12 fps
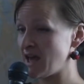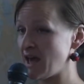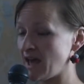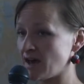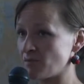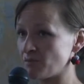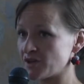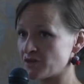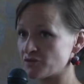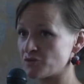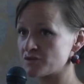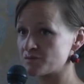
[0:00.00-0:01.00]
But
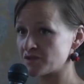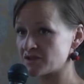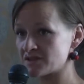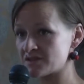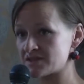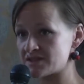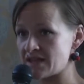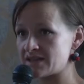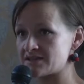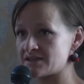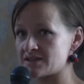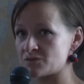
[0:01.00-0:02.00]
of course, because the state
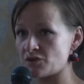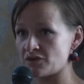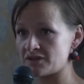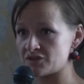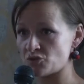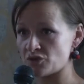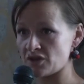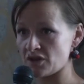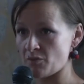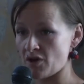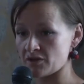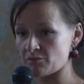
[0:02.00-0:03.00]
says, well, these TOKİ
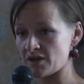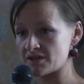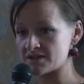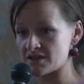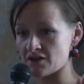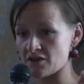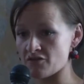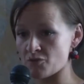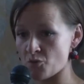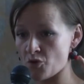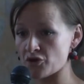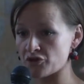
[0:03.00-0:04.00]
apartments, they're
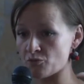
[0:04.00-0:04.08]
worth